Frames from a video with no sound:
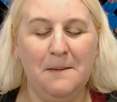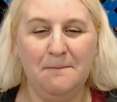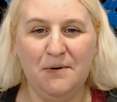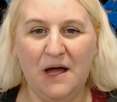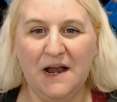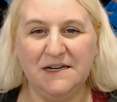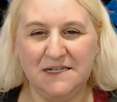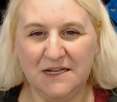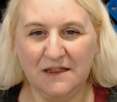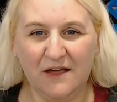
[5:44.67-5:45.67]
But I
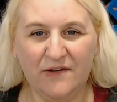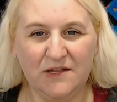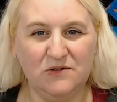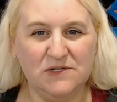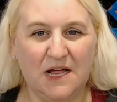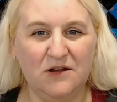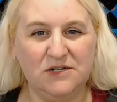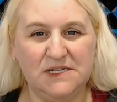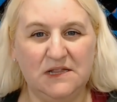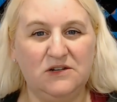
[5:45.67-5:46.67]
didn't love it in those
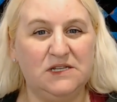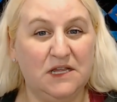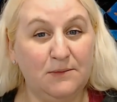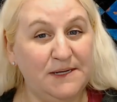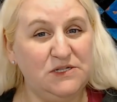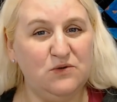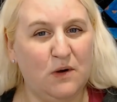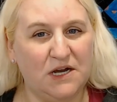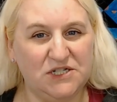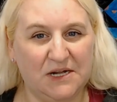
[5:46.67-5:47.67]
colors. It looked a little bit too
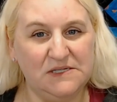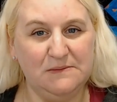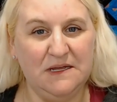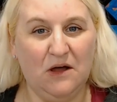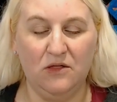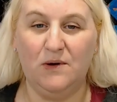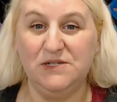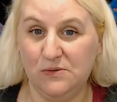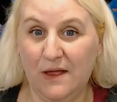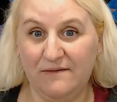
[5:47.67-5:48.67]
washed out to me, although I
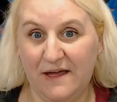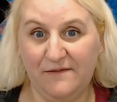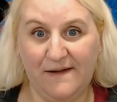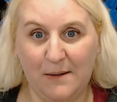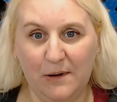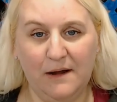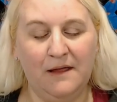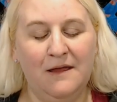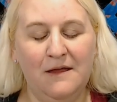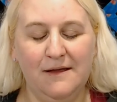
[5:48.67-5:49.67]
do love that fabric.
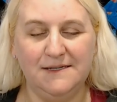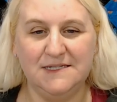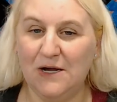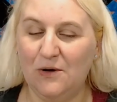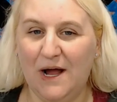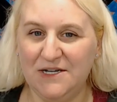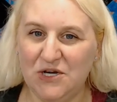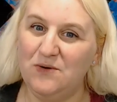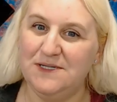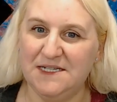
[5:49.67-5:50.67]
So I
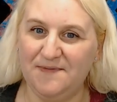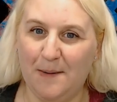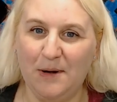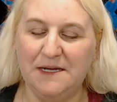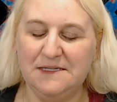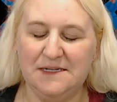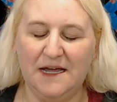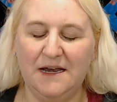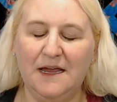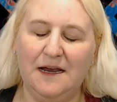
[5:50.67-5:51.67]
chose this fabric
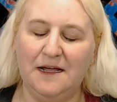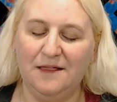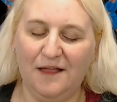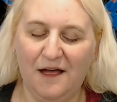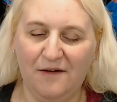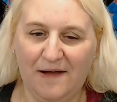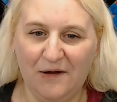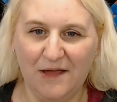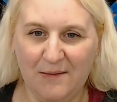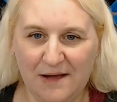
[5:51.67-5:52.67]
instead, and I love how
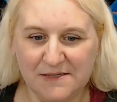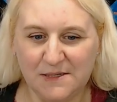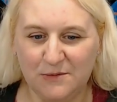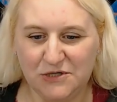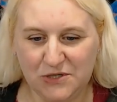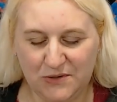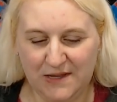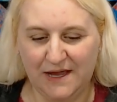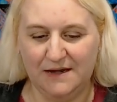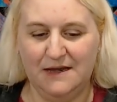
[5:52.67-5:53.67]
it came out. So I'm going to show you
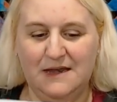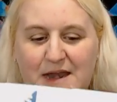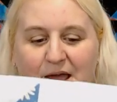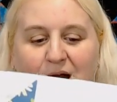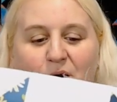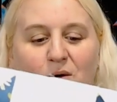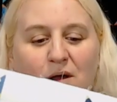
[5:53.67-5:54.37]
that now.